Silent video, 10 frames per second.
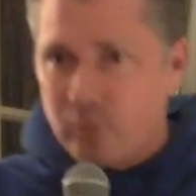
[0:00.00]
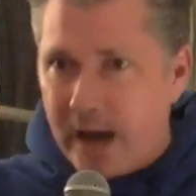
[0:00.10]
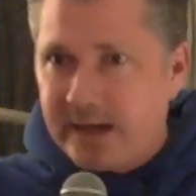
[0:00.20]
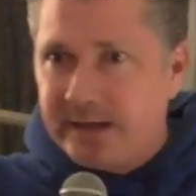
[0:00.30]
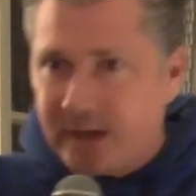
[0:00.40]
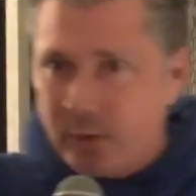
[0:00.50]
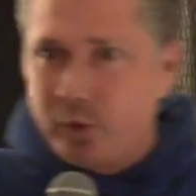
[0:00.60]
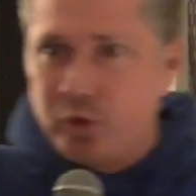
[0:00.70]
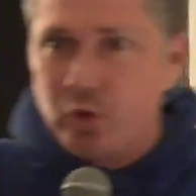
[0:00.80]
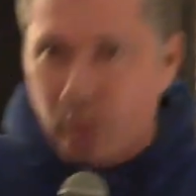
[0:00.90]
of your writing
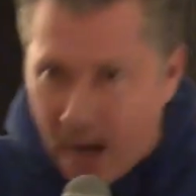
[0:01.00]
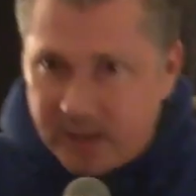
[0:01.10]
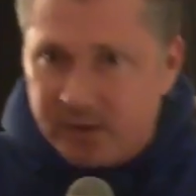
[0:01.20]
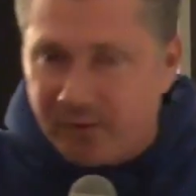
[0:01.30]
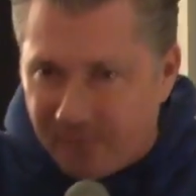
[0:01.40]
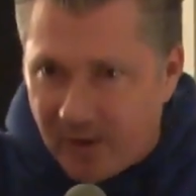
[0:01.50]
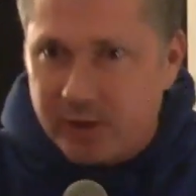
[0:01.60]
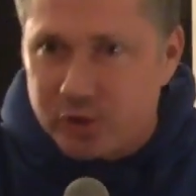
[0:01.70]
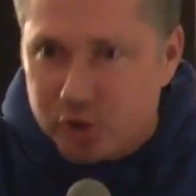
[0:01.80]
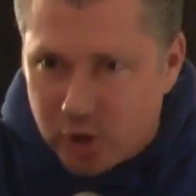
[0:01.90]
done when you write the
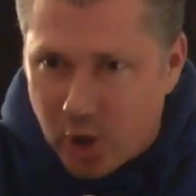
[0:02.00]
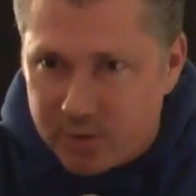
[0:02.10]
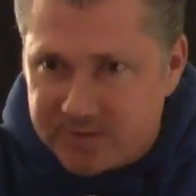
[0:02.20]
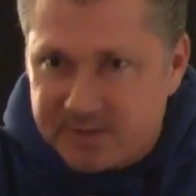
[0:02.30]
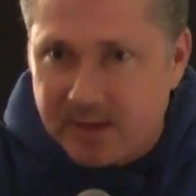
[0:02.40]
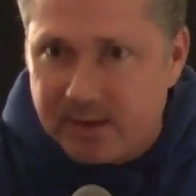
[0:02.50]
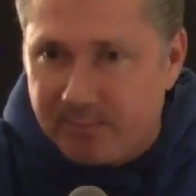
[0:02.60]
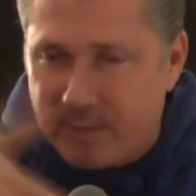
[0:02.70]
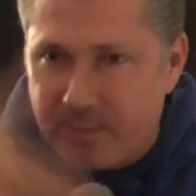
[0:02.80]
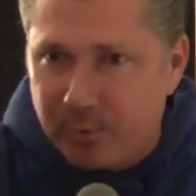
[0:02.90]
fucking shows
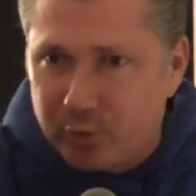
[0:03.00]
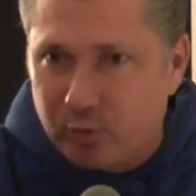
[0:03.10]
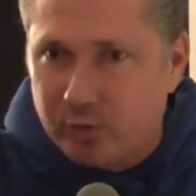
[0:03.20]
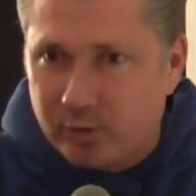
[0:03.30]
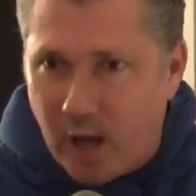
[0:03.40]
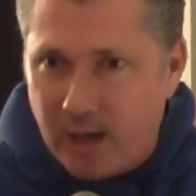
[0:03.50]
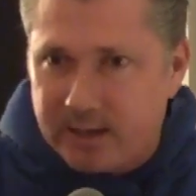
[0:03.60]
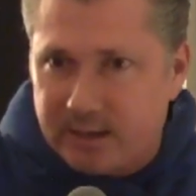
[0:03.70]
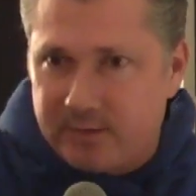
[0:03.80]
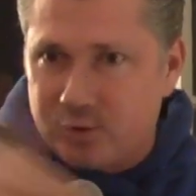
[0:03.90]
and the people do the
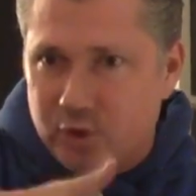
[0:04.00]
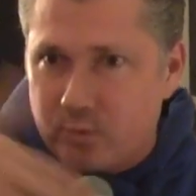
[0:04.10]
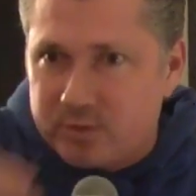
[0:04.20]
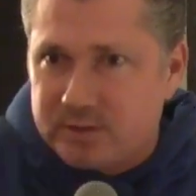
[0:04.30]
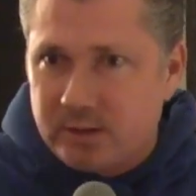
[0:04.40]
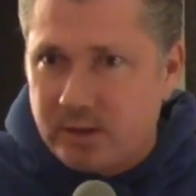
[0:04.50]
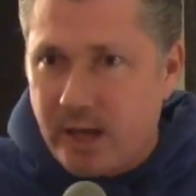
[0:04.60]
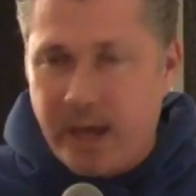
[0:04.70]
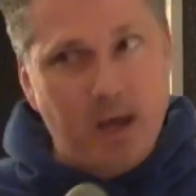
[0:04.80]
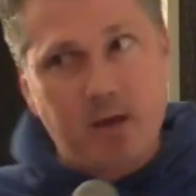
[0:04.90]
talking and the jokes
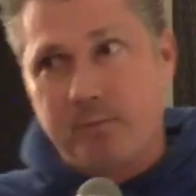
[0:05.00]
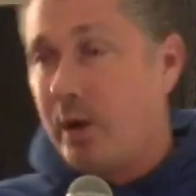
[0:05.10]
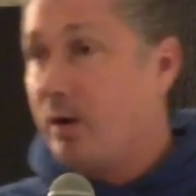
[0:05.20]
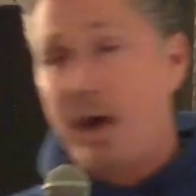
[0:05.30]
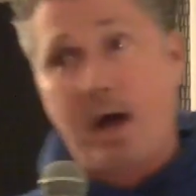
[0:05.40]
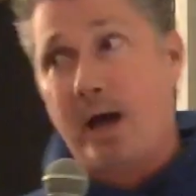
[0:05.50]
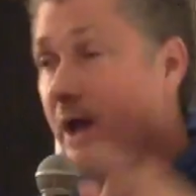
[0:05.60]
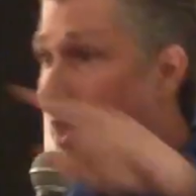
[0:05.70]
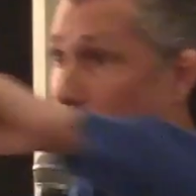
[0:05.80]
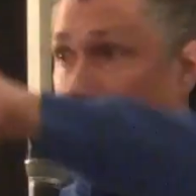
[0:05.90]
and the, hey,
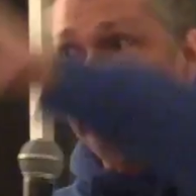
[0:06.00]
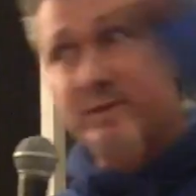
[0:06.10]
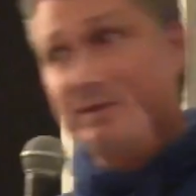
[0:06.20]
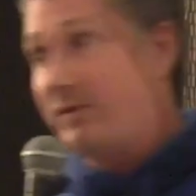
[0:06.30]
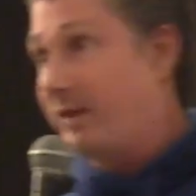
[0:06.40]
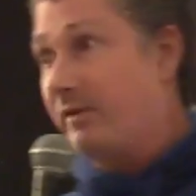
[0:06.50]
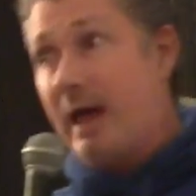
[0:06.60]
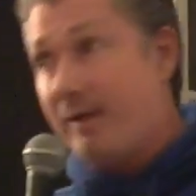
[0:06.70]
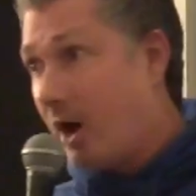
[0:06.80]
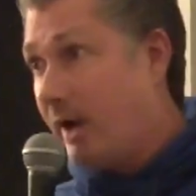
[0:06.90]
we can do this in front
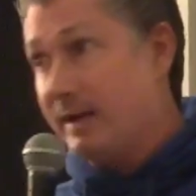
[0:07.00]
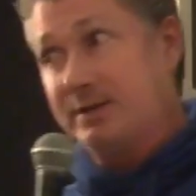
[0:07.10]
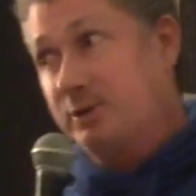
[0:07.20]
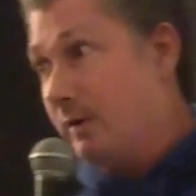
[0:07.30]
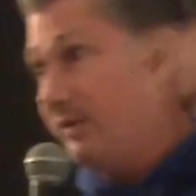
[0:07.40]
of a live audience.